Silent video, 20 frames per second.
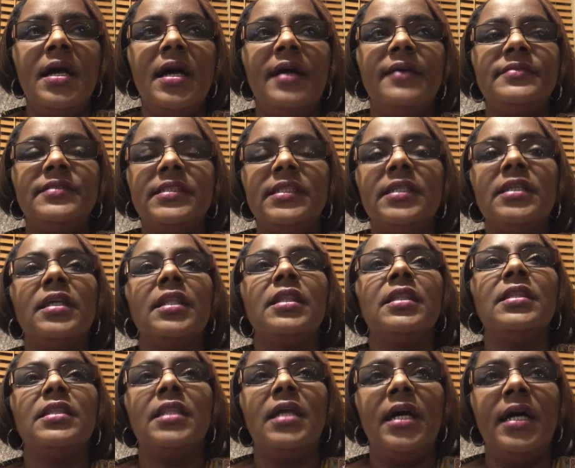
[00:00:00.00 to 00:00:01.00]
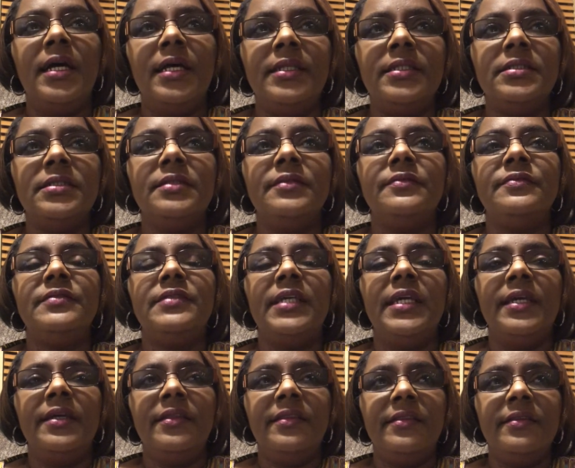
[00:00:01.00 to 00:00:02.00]
I've seen a lot of
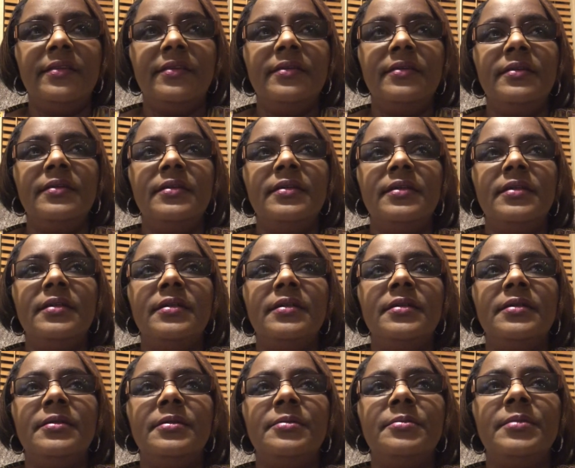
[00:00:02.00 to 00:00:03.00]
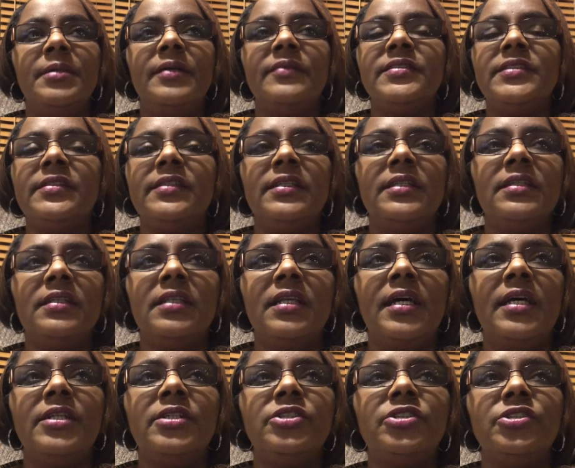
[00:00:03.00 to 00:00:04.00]
death. I've seen a
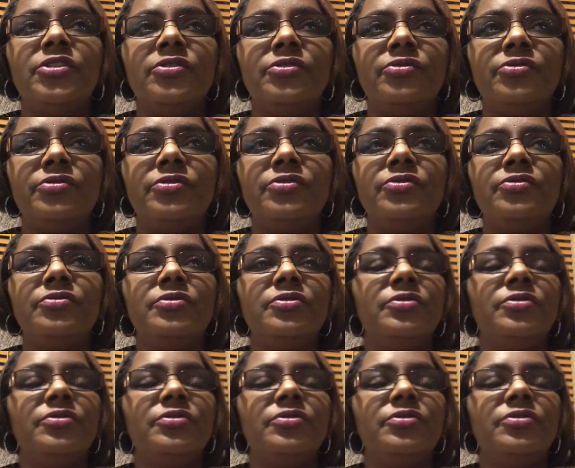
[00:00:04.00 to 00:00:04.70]
lot of children,